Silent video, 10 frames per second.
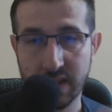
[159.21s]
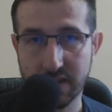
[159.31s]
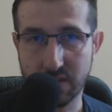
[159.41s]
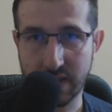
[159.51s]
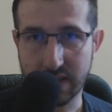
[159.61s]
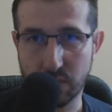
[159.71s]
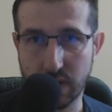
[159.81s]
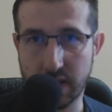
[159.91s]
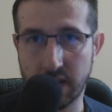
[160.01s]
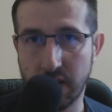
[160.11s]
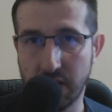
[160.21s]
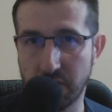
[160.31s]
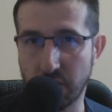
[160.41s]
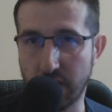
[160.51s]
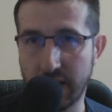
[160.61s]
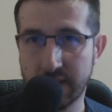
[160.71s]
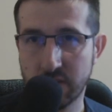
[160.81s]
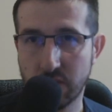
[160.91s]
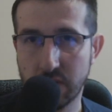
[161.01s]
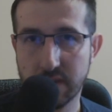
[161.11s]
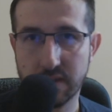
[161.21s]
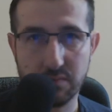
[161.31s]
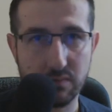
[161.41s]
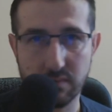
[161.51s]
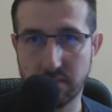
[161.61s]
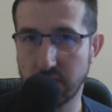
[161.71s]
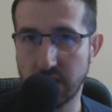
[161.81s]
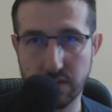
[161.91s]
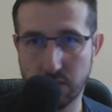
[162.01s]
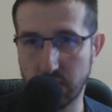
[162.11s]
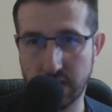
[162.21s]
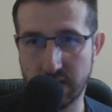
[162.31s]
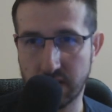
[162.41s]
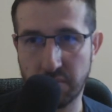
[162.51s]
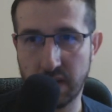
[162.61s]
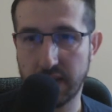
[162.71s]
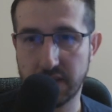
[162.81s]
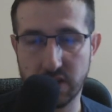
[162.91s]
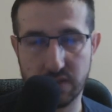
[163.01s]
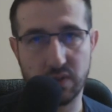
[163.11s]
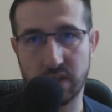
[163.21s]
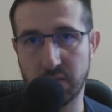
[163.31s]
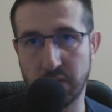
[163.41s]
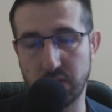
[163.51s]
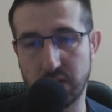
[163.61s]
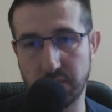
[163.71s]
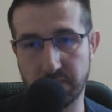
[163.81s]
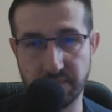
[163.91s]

So that's why, for androids, this rule doesn't apply, just forget about them.